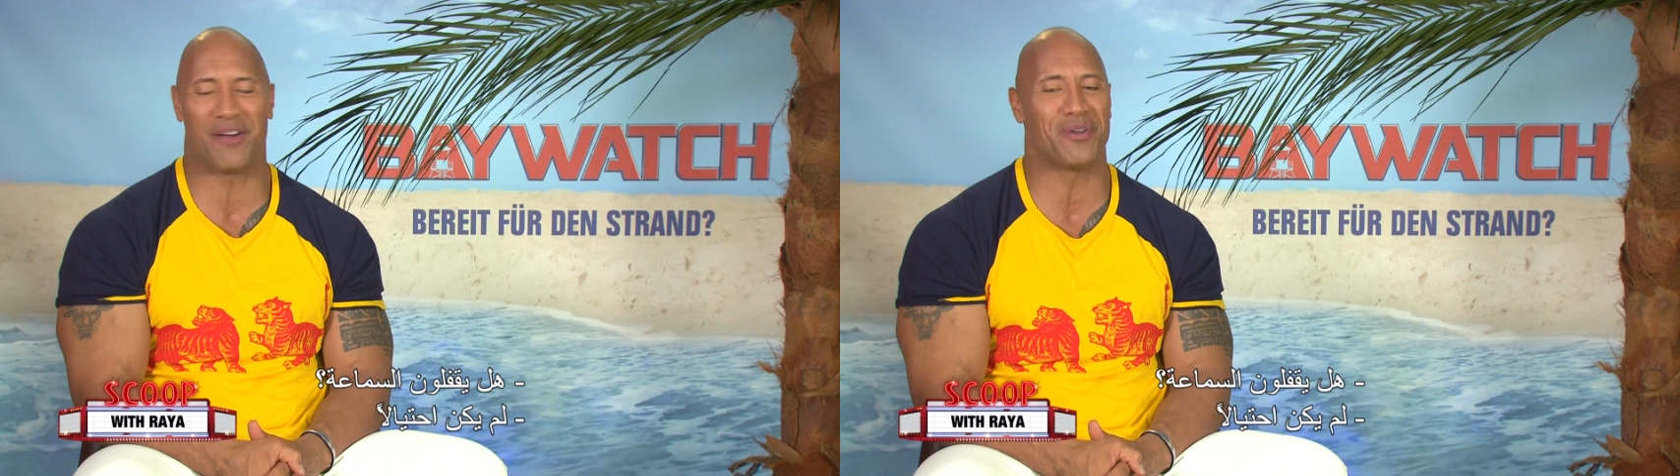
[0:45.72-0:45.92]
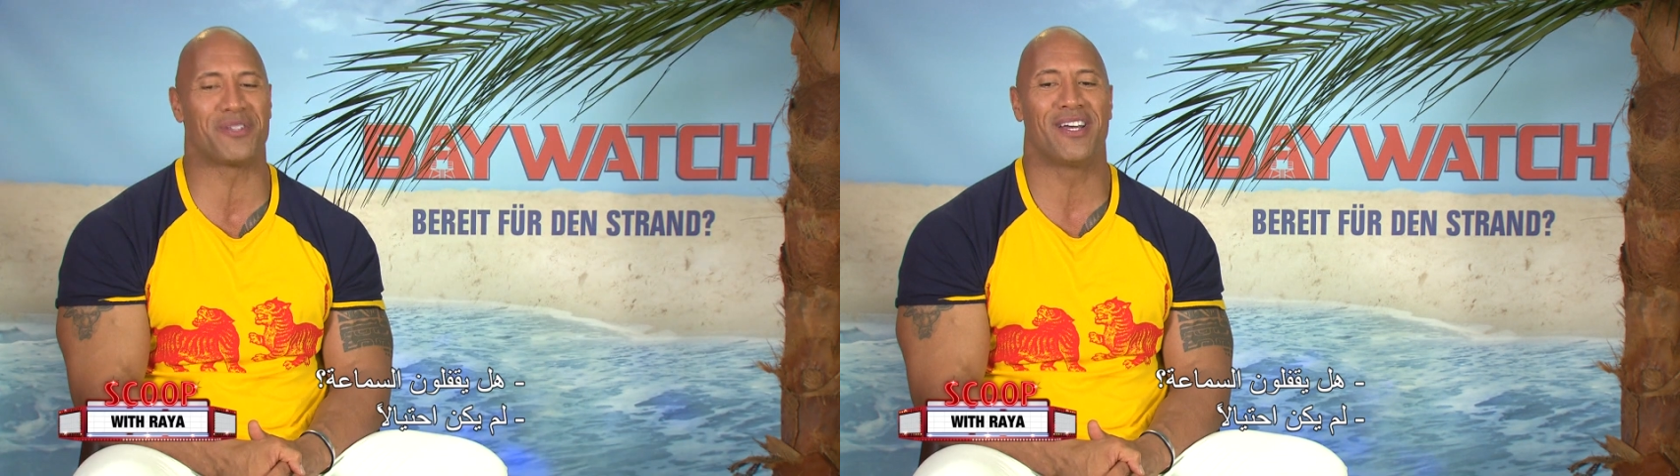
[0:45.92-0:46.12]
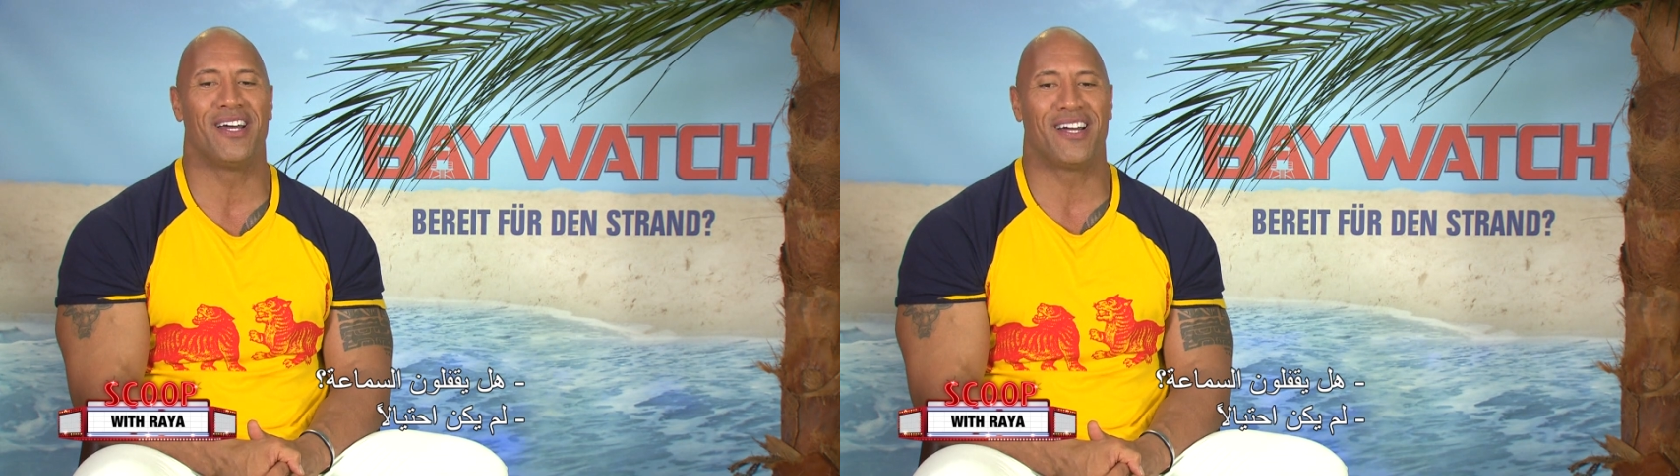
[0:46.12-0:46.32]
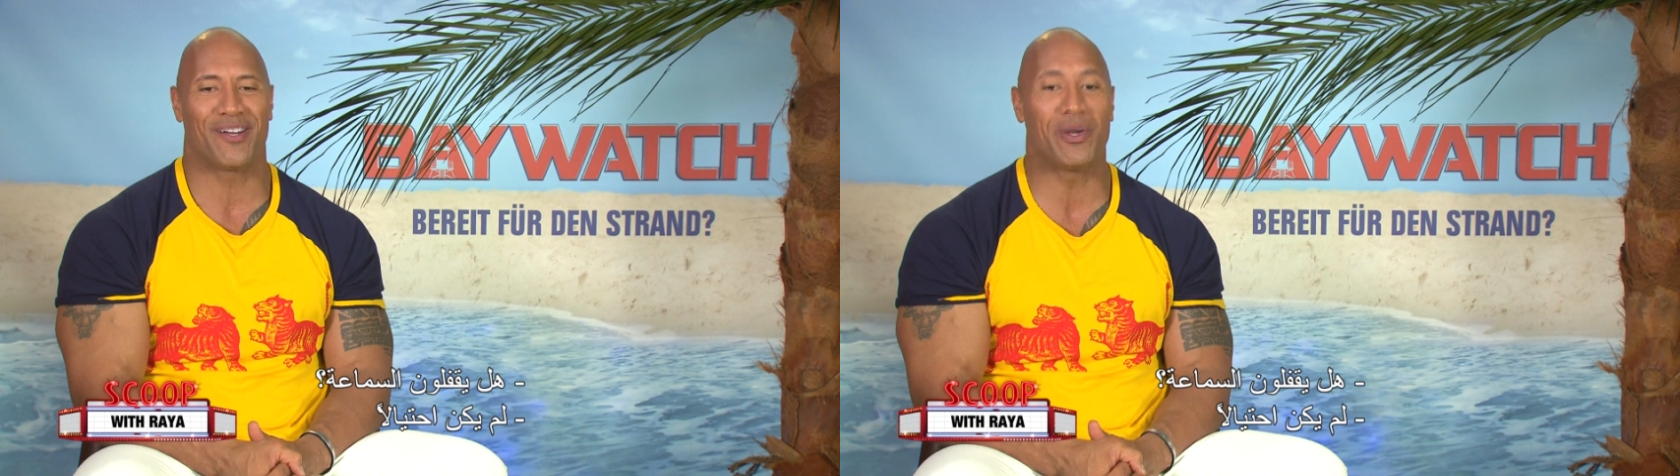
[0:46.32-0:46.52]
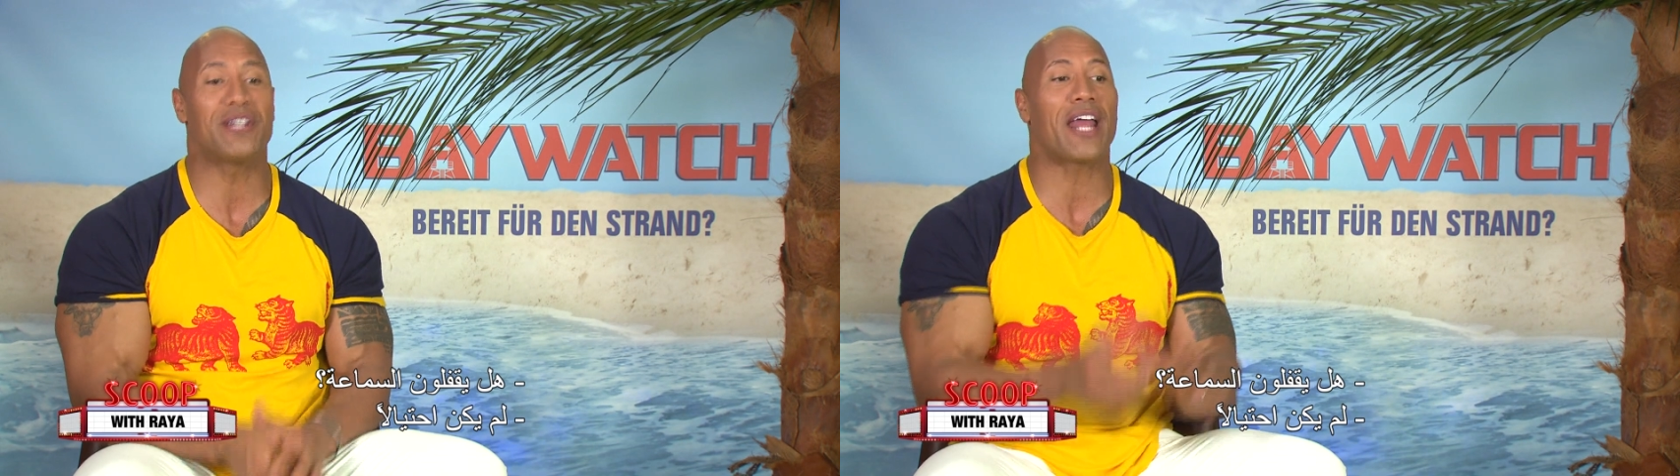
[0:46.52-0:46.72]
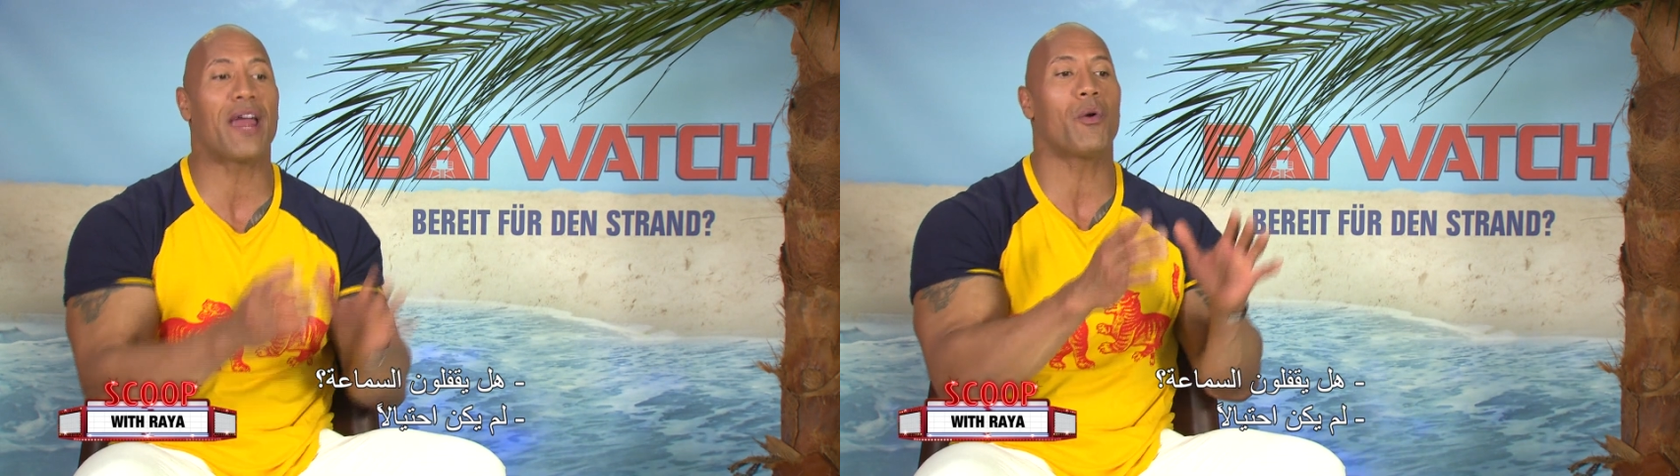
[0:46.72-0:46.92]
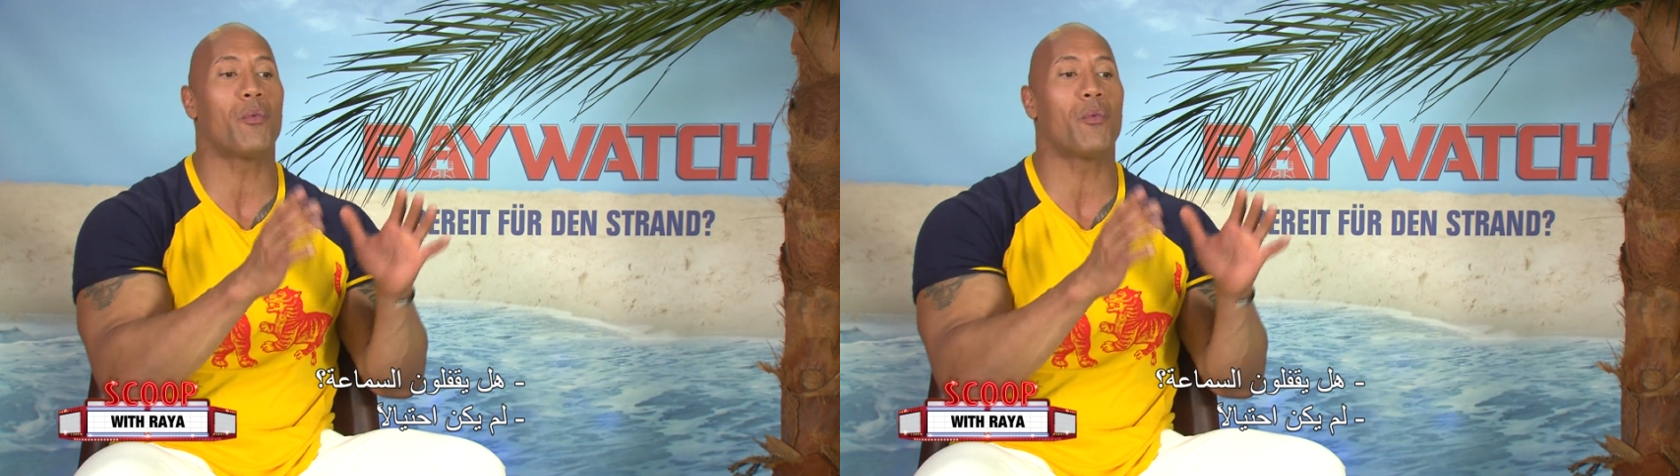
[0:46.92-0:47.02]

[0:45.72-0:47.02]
it was we it